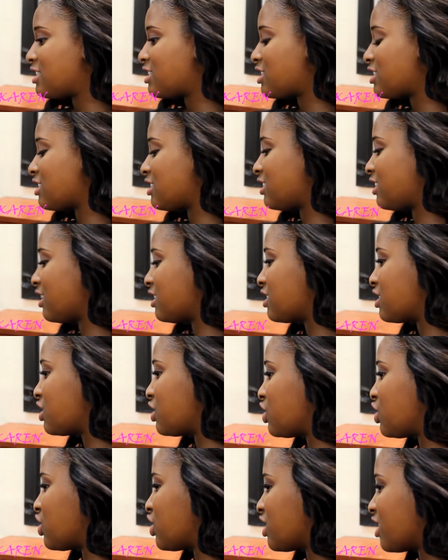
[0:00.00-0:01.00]
It
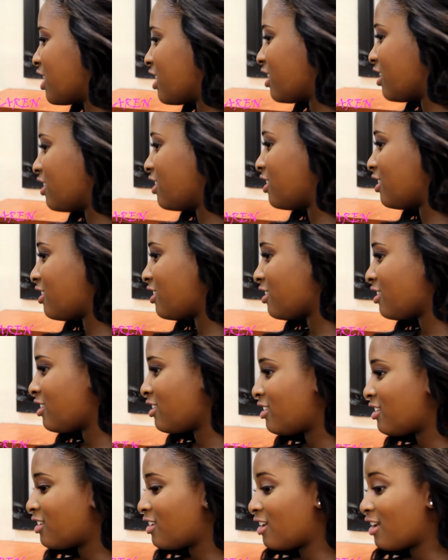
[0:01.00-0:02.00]
doesn't shed.
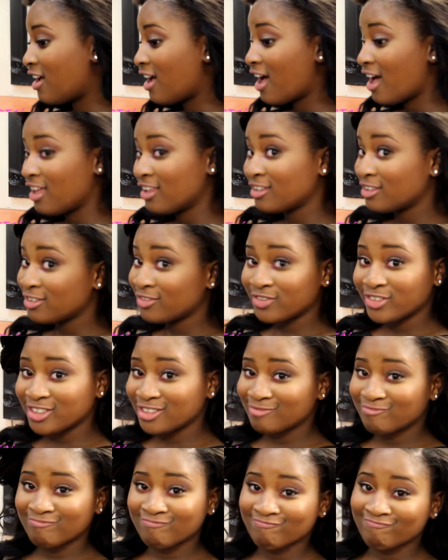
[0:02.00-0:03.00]
I love it.
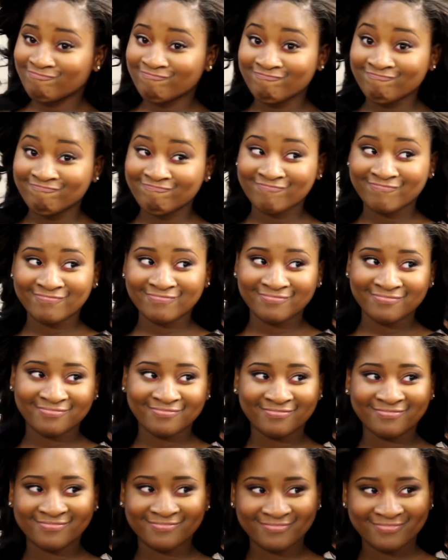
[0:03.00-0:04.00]

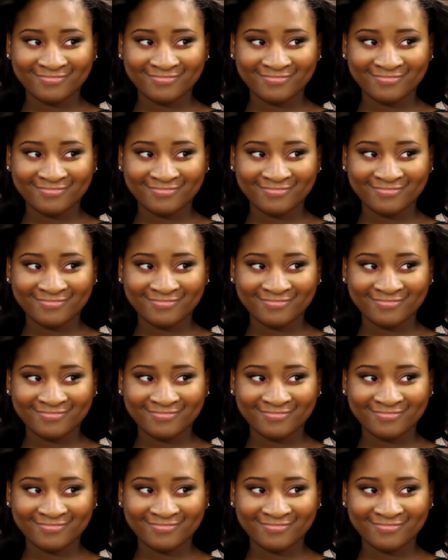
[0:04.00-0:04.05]
Okay.